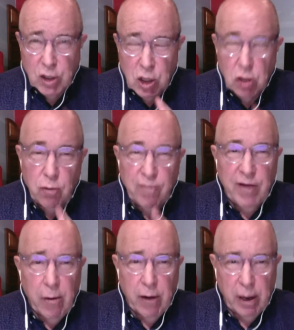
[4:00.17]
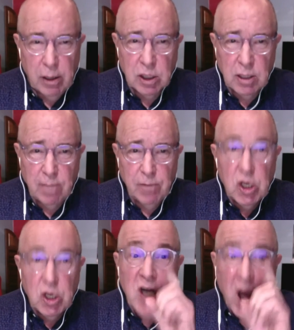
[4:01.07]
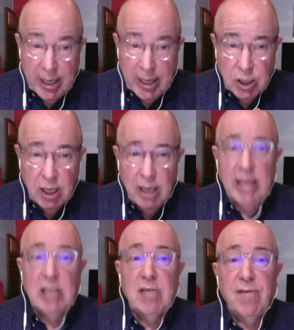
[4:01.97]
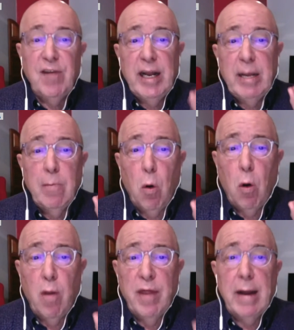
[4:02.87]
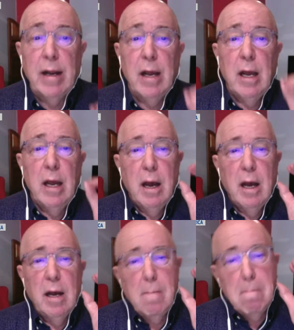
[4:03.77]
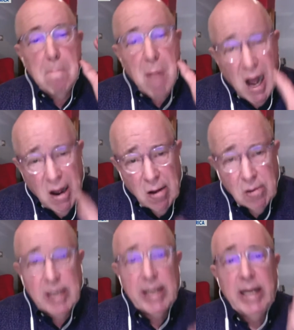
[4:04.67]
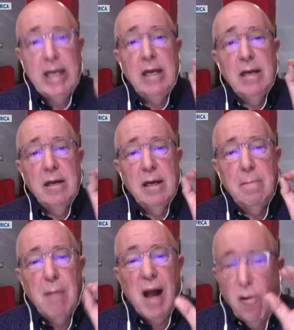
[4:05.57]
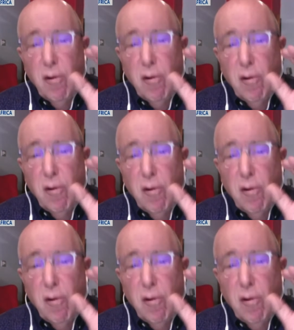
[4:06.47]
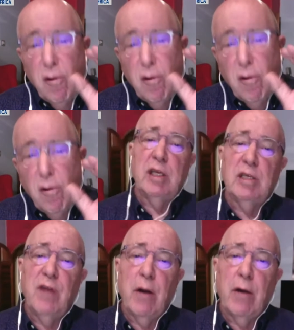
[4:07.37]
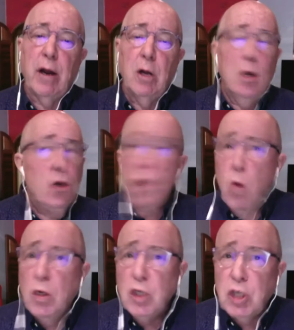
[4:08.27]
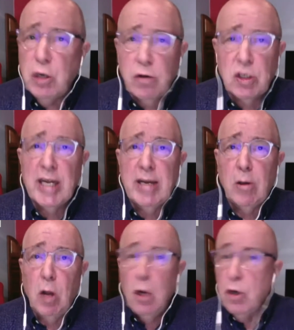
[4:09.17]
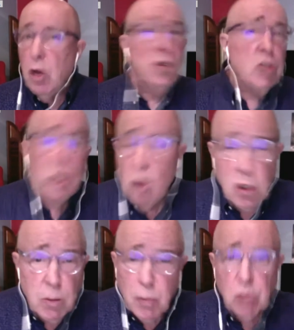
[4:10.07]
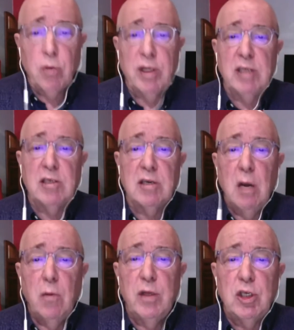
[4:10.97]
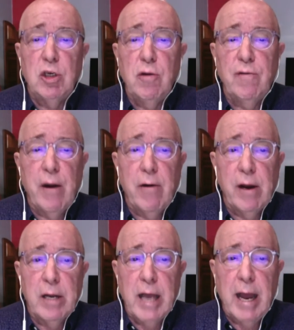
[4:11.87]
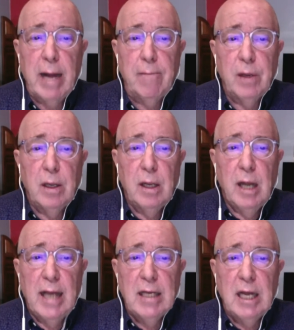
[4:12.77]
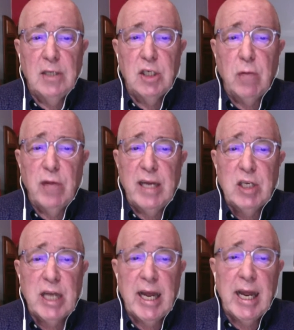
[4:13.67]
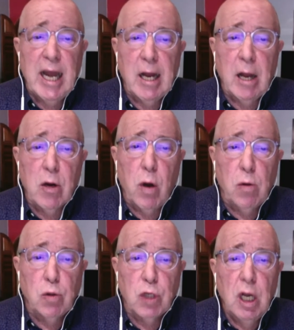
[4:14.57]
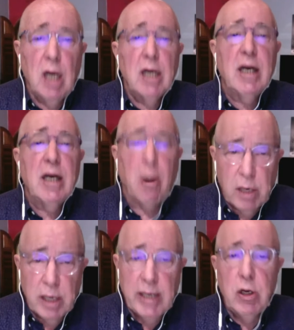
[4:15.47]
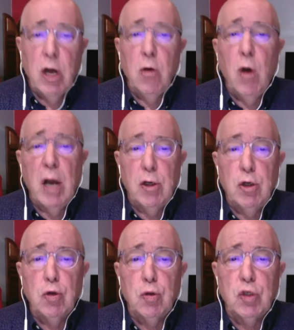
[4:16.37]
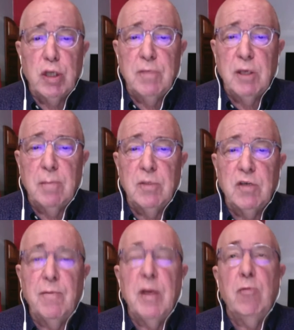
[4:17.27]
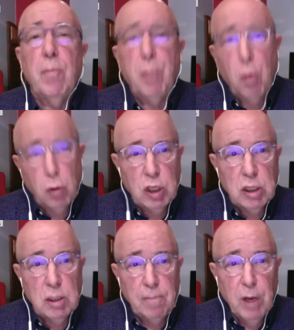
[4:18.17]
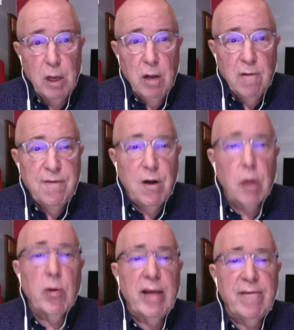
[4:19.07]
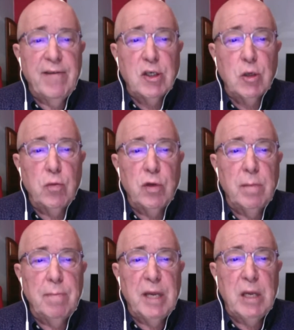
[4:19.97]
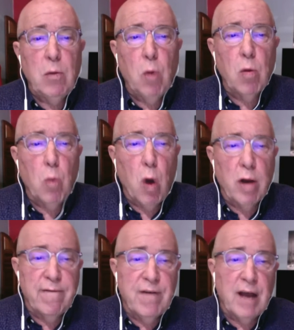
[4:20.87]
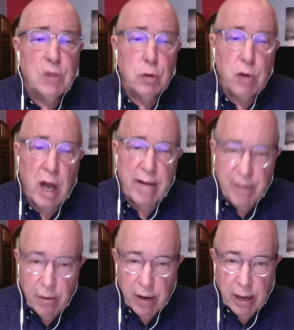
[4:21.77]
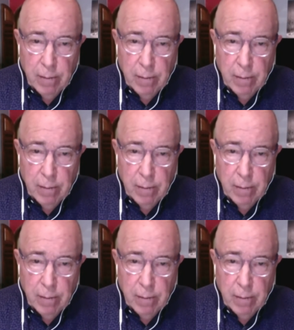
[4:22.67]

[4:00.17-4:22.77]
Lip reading: the new variant tonight is feeling more than mild flu symptoms with this variant. No one's seriously ill. No one's in hospital with this new variant yet. And so they say, and I quote, currently no unusual symptoms have been reported following infection with a B11529 variant.